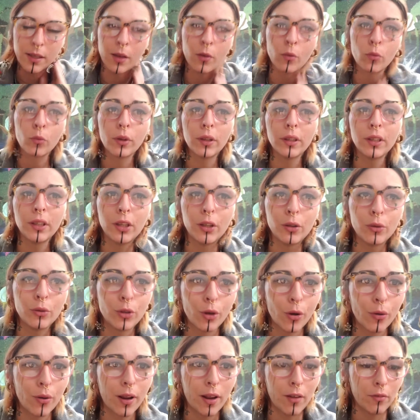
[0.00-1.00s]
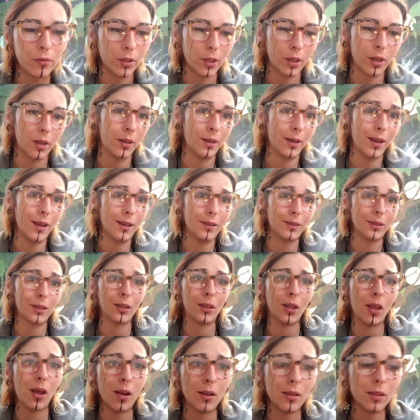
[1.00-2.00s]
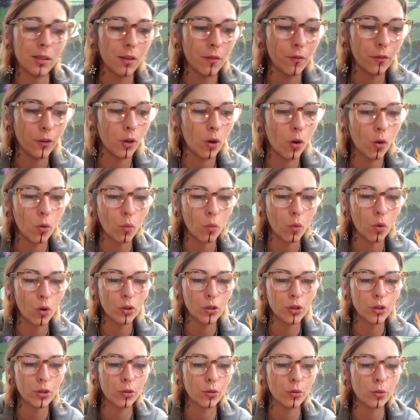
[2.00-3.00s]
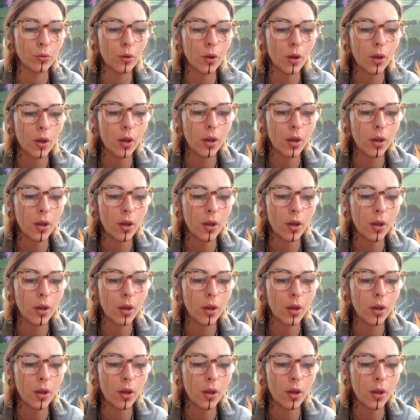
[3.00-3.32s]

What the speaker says: And really, you don't have to connect the lines if you don't want to.